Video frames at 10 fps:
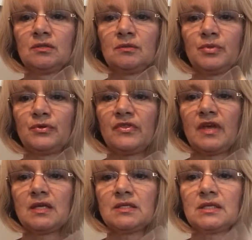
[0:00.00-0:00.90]
put
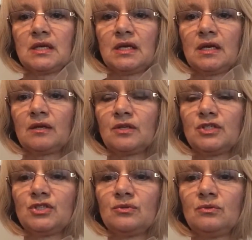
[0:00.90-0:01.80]
things in. I'm going to
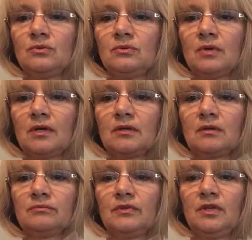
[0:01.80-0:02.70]
do, I'm going to
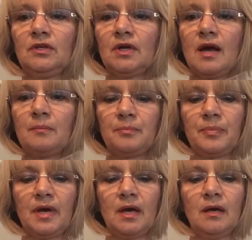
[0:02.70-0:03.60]
look up
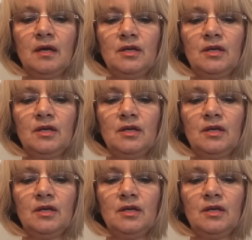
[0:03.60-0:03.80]
uh,